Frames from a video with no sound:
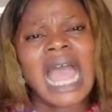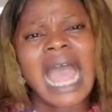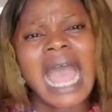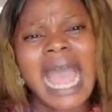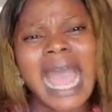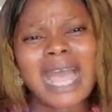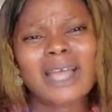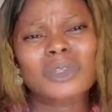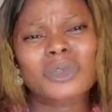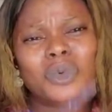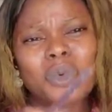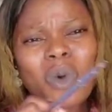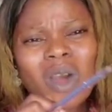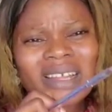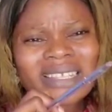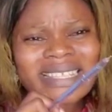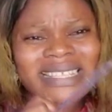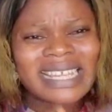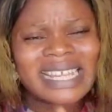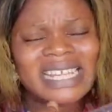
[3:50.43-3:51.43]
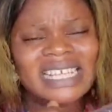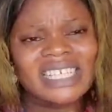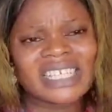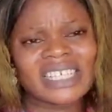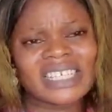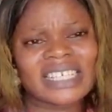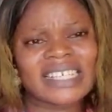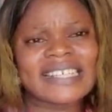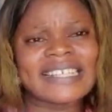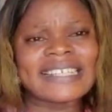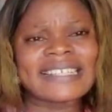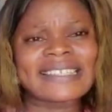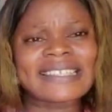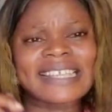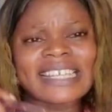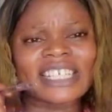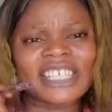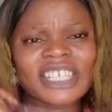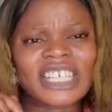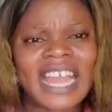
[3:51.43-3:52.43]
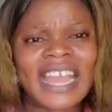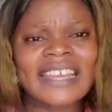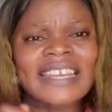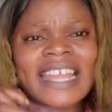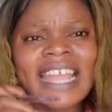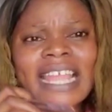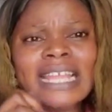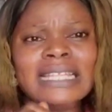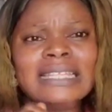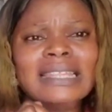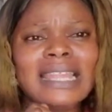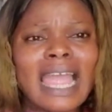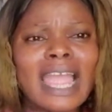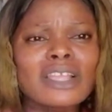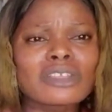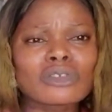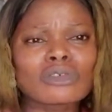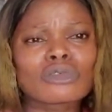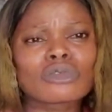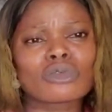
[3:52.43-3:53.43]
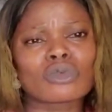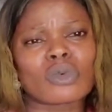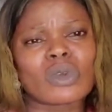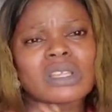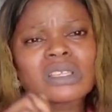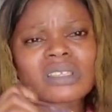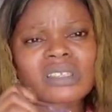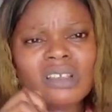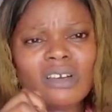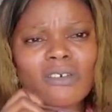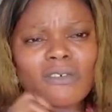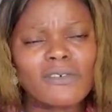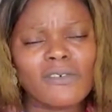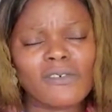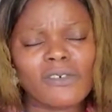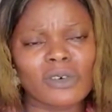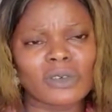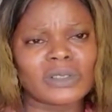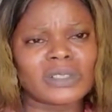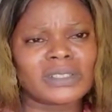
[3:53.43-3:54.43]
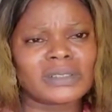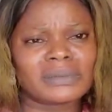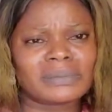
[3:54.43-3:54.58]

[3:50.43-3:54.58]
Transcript: At what age is a child entitled to a cell phone?